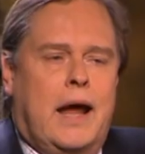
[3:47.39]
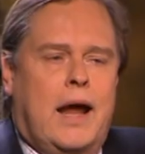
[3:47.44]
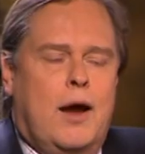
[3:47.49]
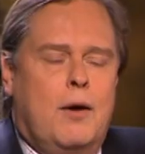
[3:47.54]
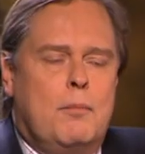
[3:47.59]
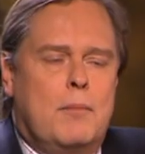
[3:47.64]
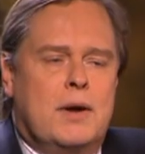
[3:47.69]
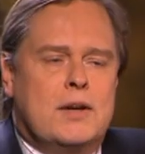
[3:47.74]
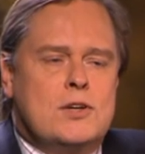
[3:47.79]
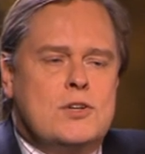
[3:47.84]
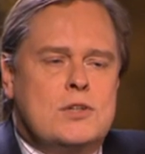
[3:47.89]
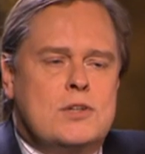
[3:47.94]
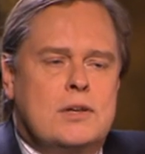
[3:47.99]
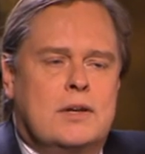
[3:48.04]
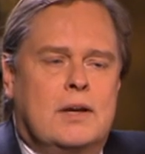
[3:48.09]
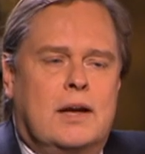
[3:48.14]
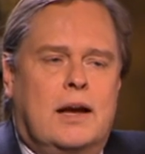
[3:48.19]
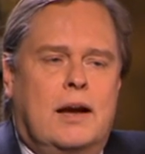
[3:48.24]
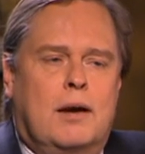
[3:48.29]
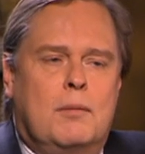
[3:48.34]
how much
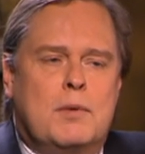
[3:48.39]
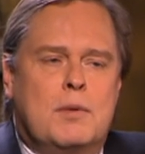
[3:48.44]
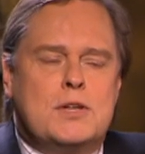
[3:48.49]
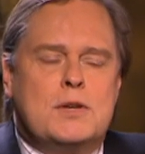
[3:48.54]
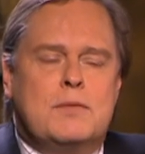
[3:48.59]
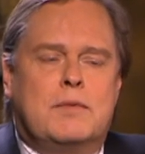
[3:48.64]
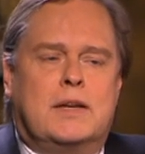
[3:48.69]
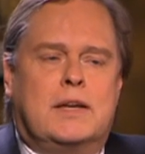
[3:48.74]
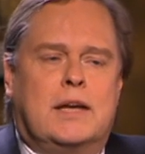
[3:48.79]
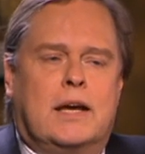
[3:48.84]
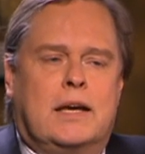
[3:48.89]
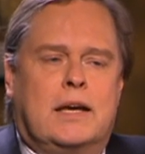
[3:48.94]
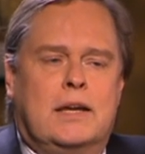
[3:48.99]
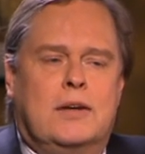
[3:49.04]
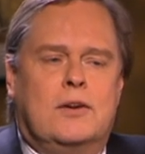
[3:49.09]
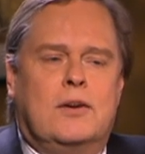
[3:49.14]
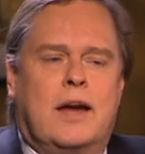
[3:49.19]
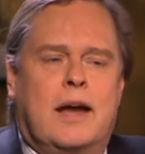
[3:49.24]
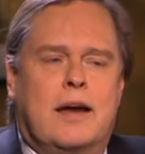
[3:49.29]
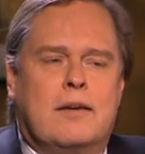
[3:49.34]
of a techie
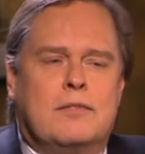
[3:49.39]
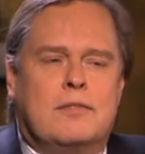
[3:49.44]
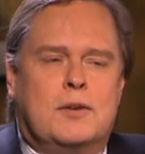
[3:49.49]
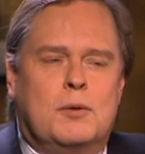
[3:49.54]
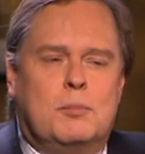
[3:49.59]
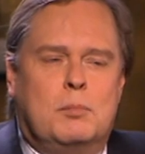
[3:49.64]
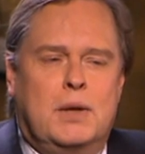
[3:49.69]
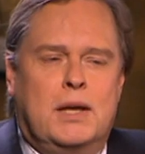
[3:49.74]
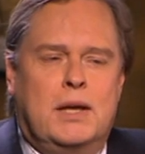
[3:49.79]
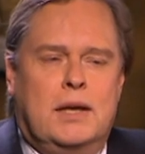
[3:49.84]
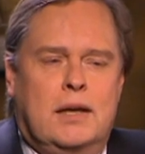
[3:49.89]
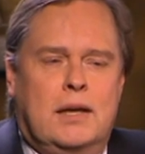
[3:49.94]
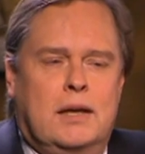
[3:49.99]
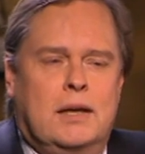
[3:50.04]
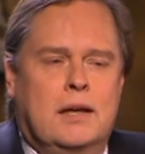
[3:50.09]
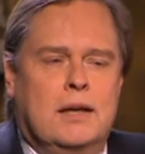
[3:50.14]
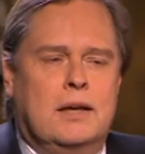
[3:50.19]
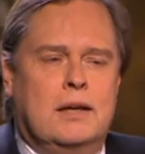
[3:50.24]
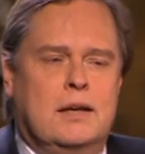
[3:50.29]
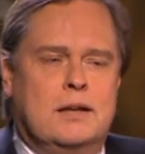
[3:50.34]
do you have to be
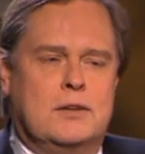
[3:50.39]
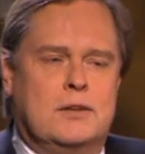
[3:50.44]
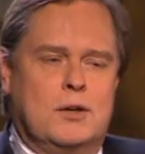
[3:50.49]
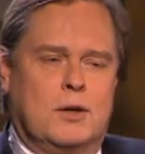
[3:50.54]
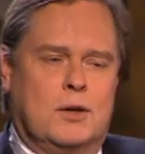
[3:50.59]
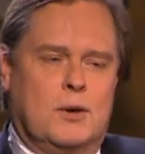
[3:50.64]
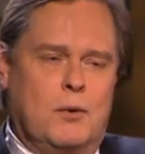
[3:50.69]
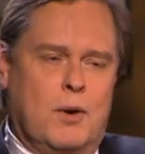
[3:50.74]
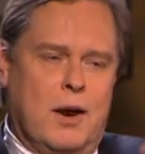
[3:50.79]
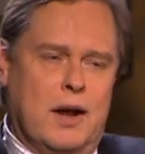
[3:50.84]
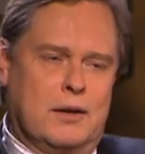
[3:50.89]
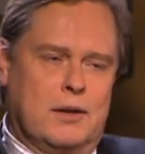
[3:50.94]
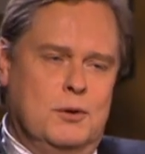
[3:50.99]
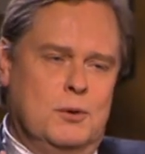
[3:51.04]
to crack?